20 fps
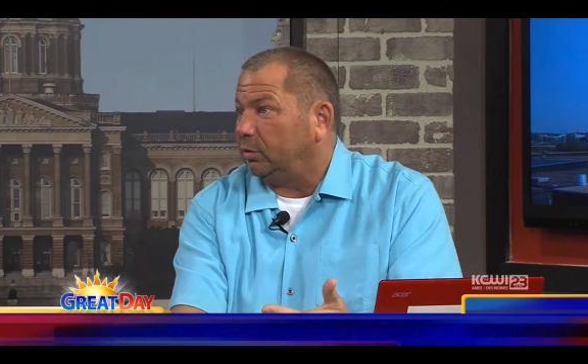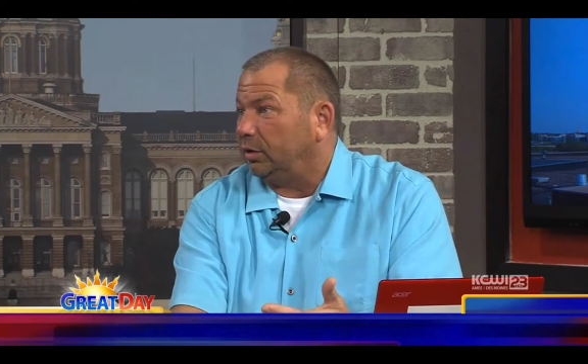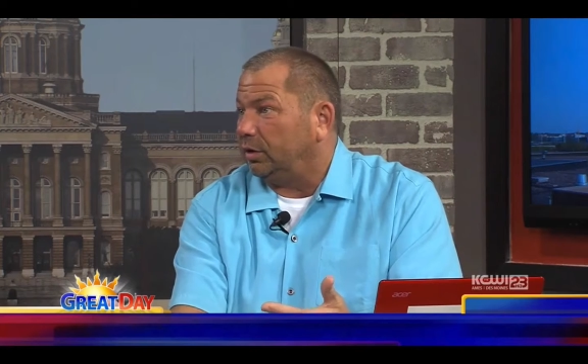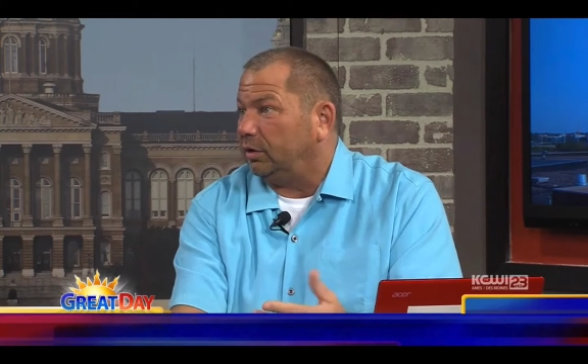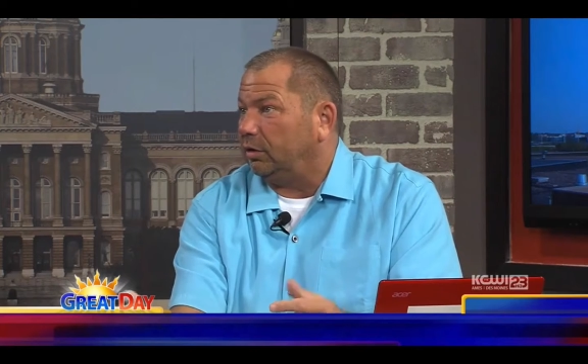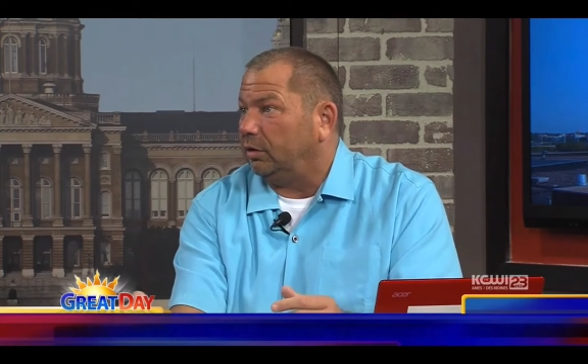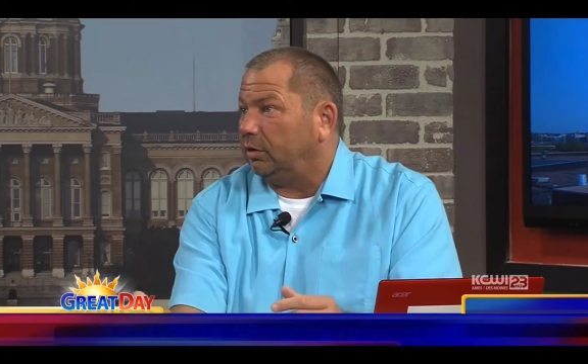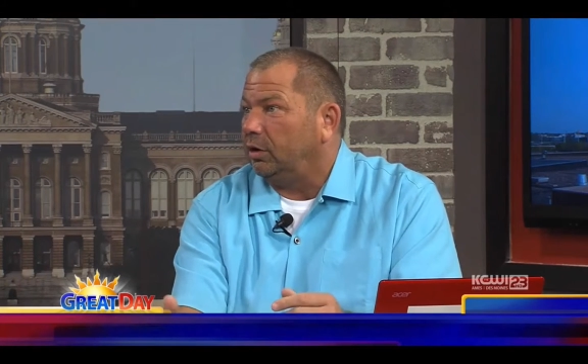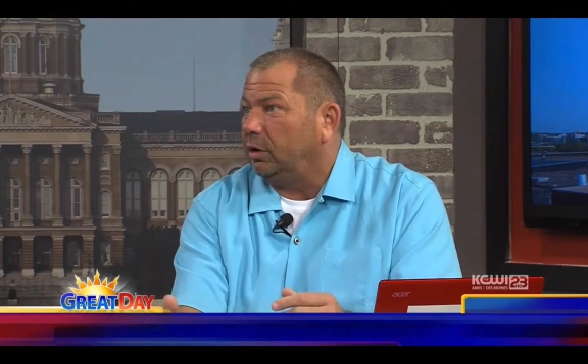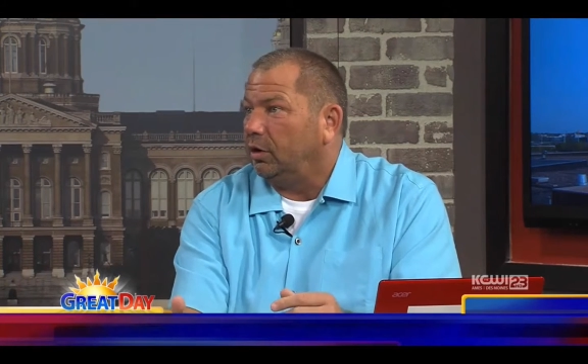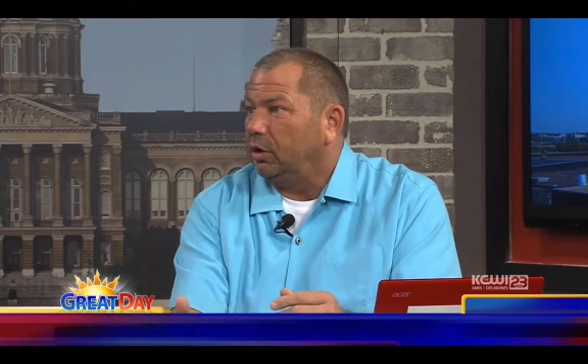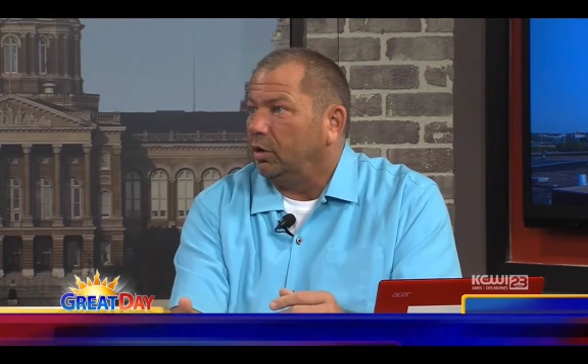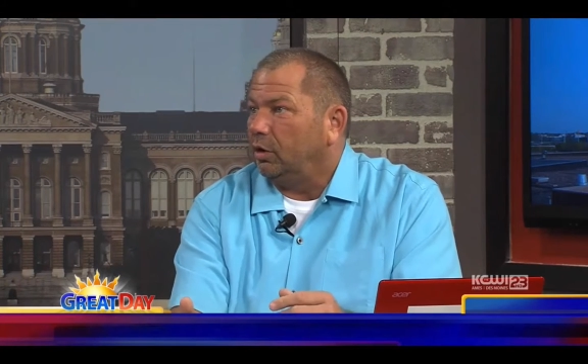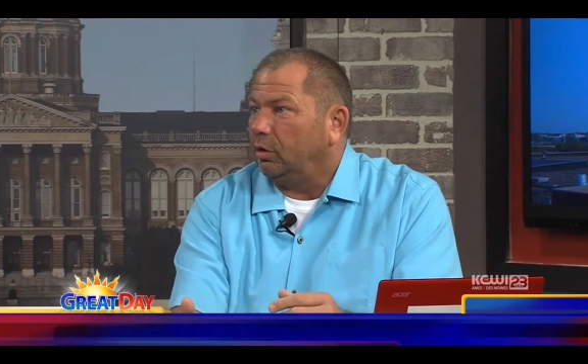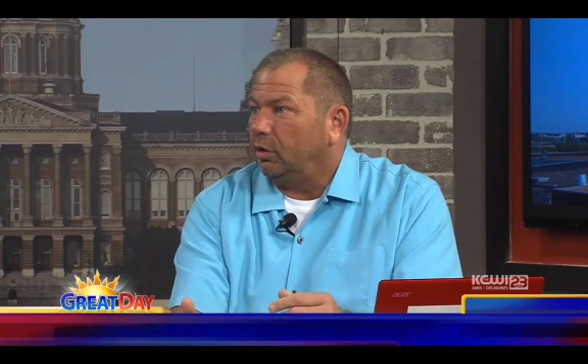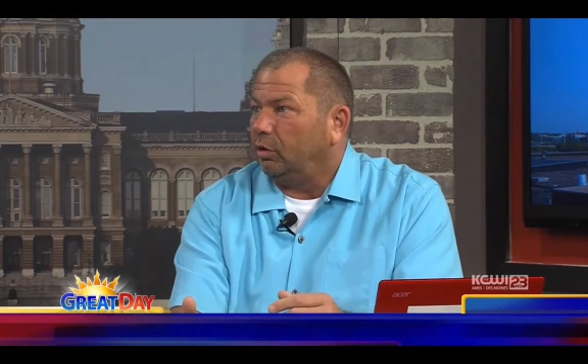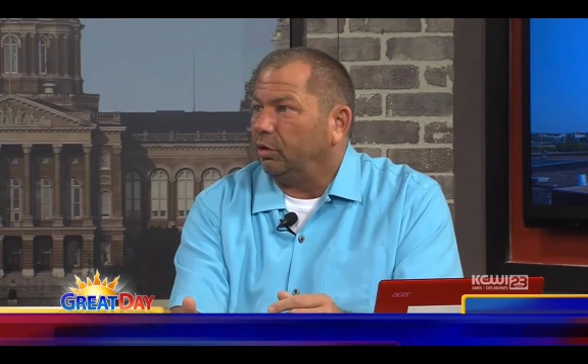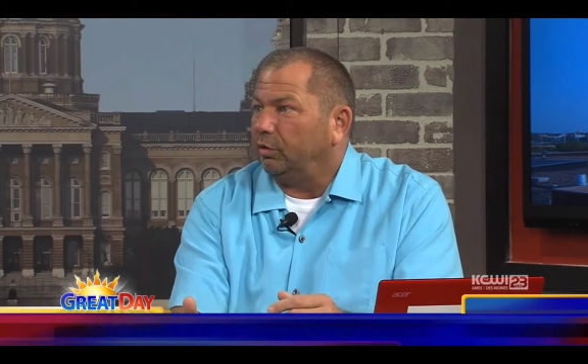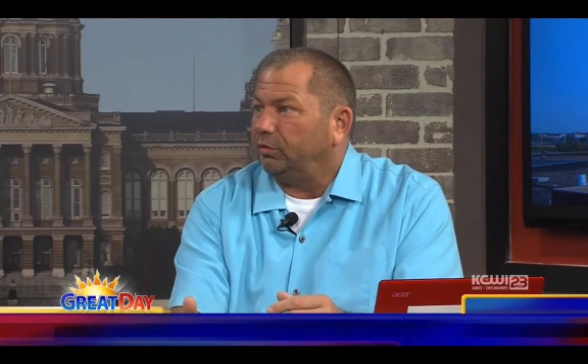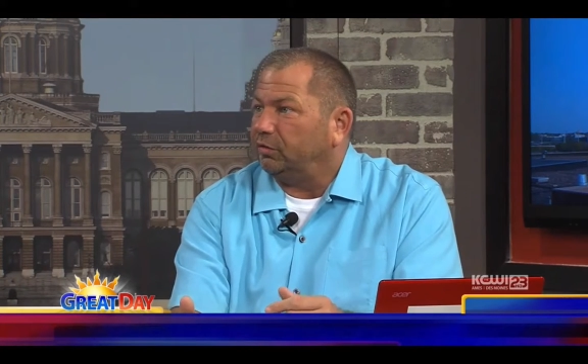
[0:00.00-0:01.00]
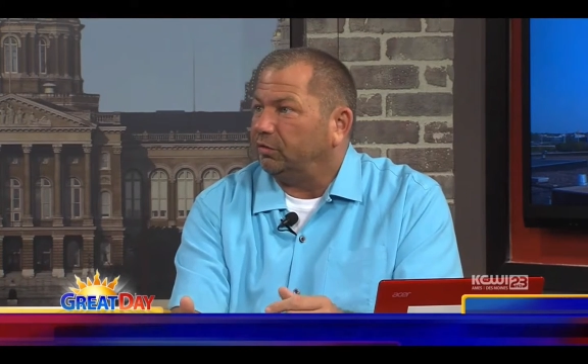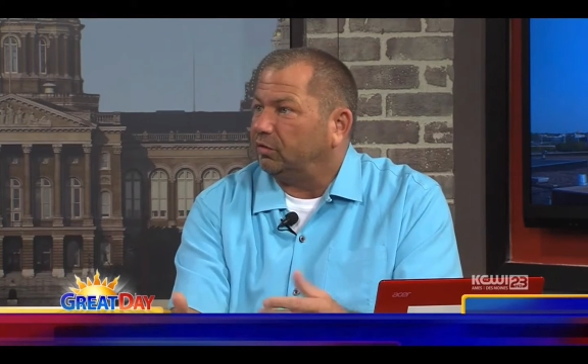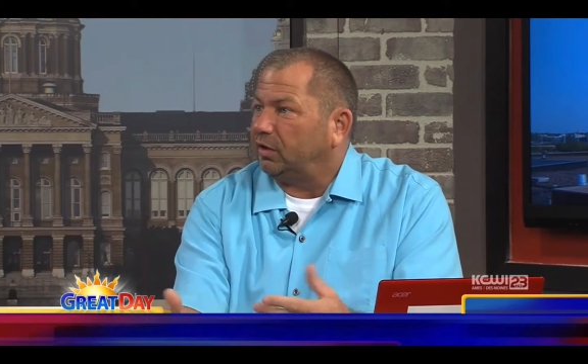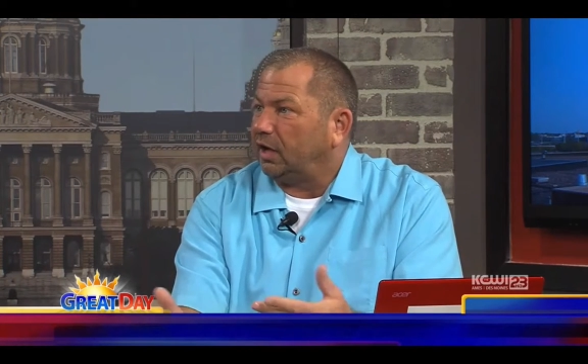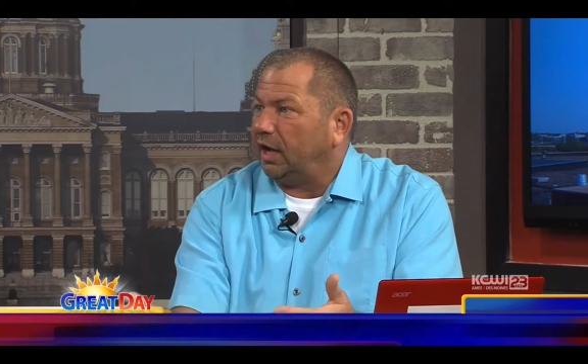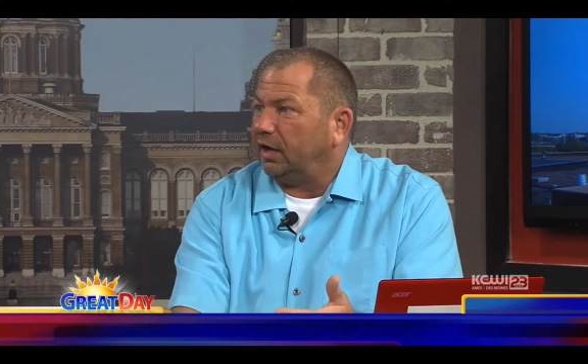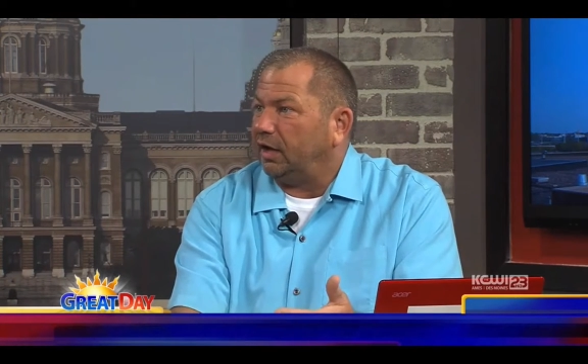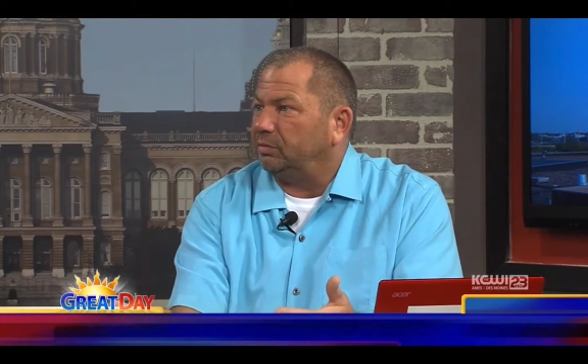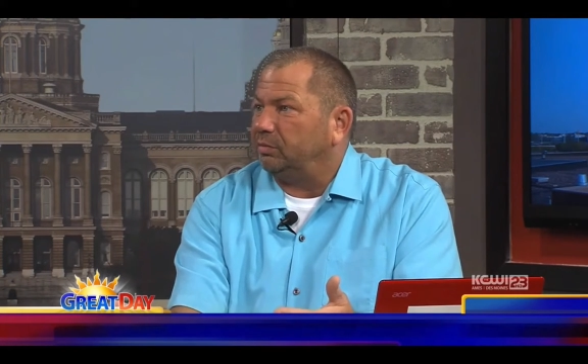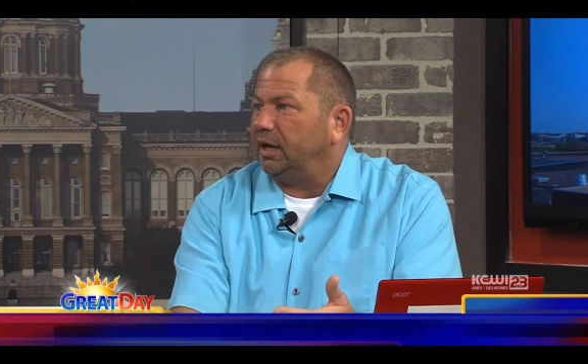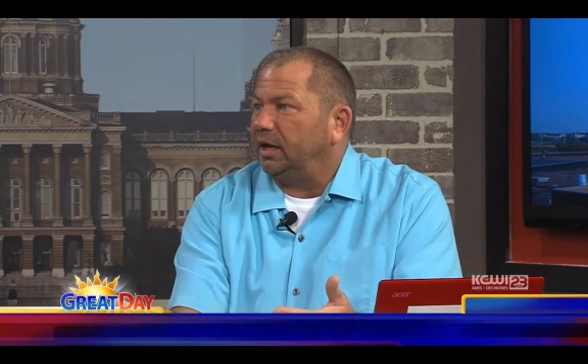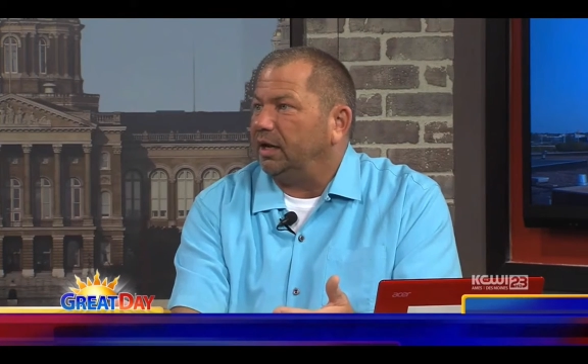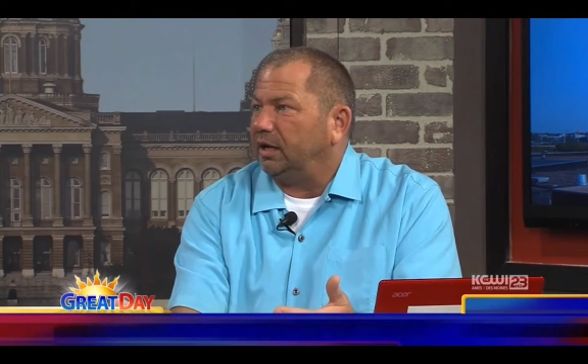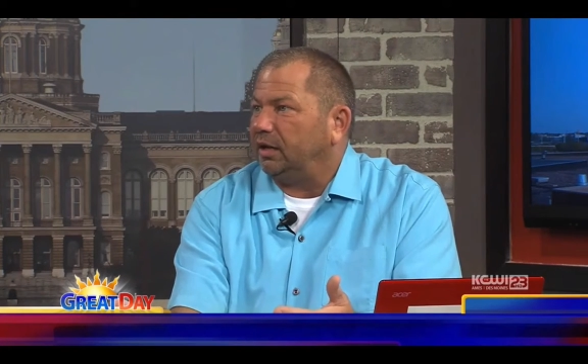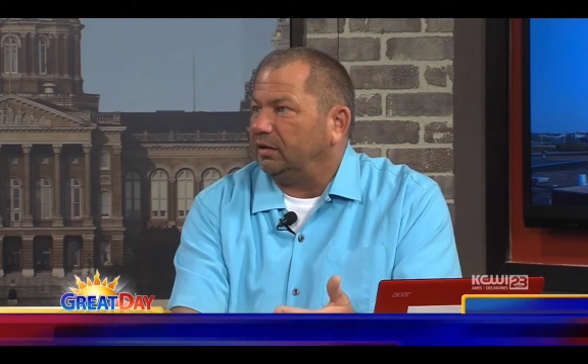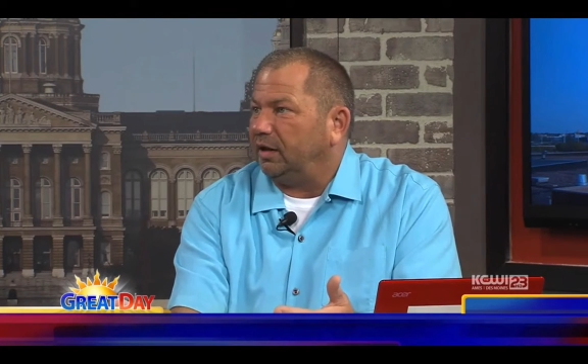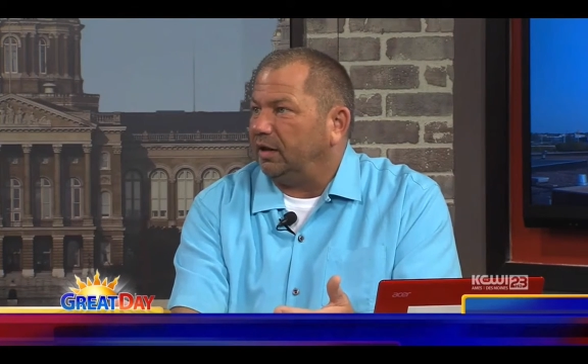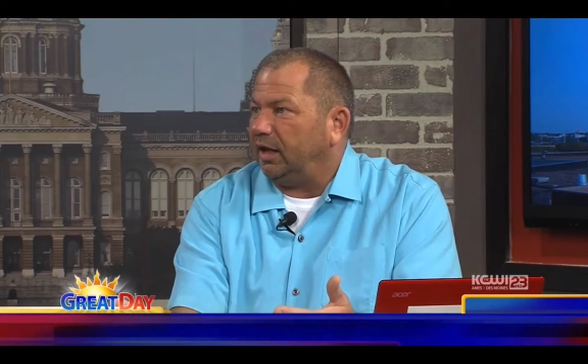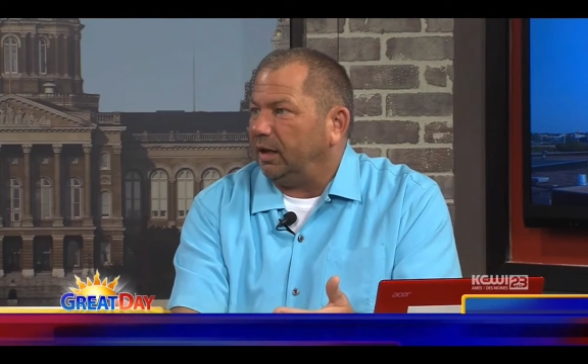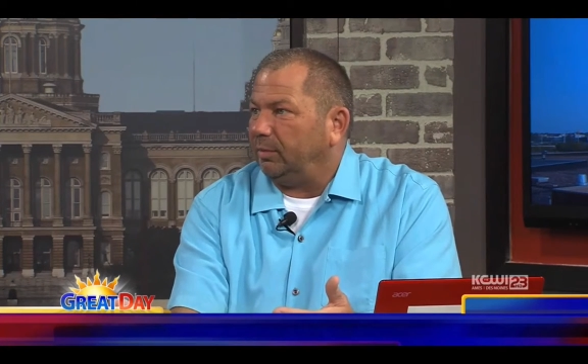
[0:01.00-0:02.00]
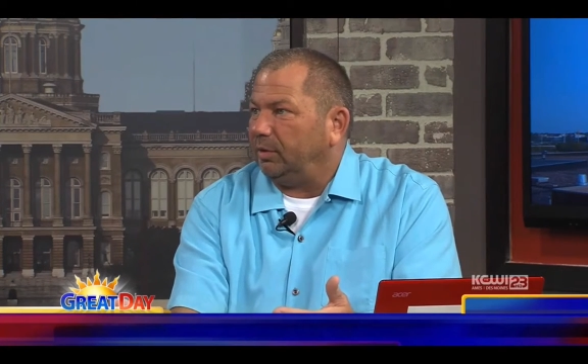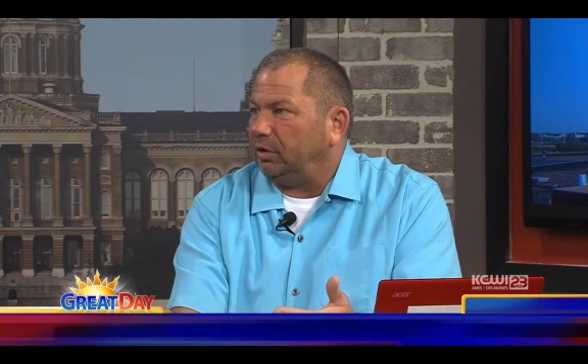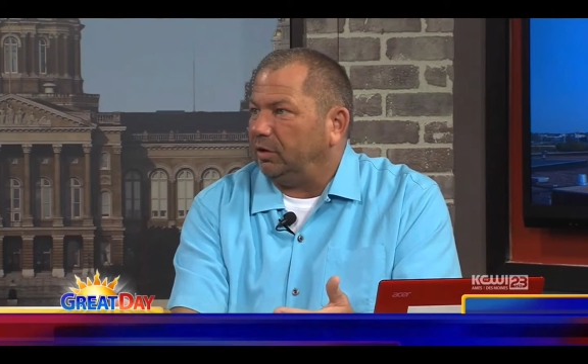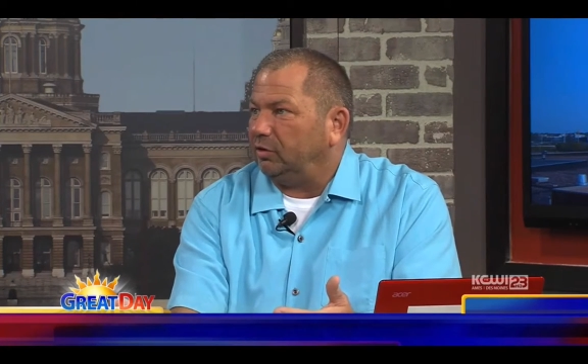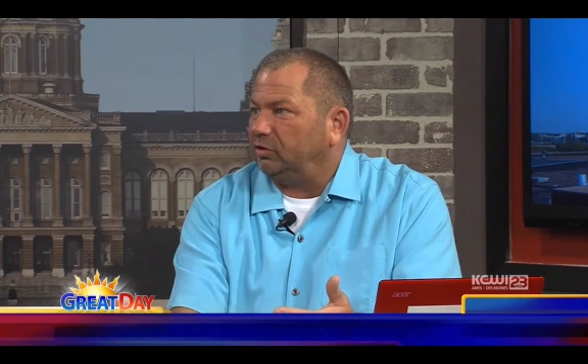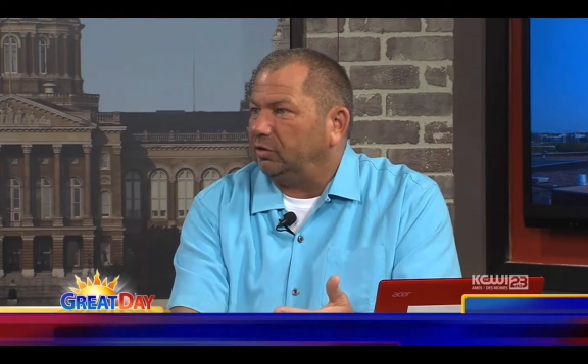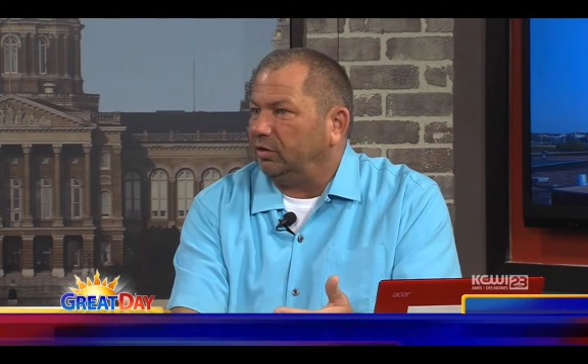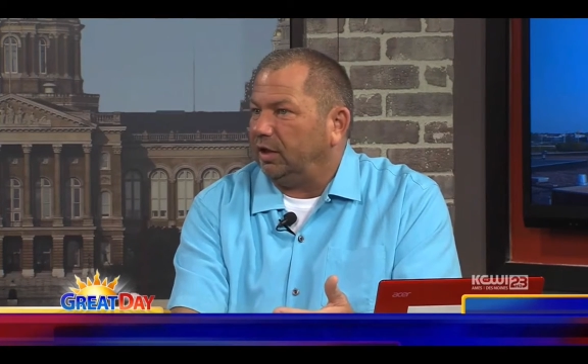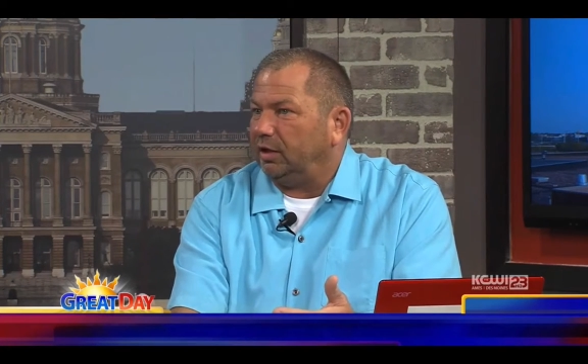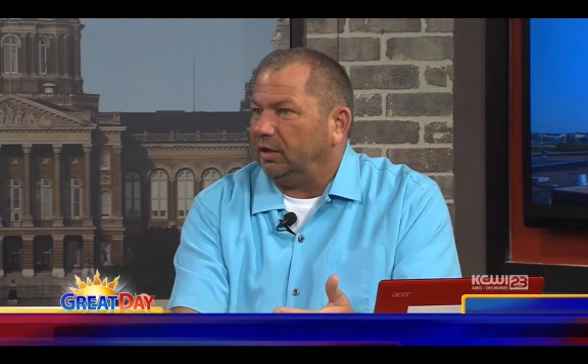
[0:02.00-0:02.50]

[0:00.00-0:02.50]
wheel. Or if it's cosmetic damage,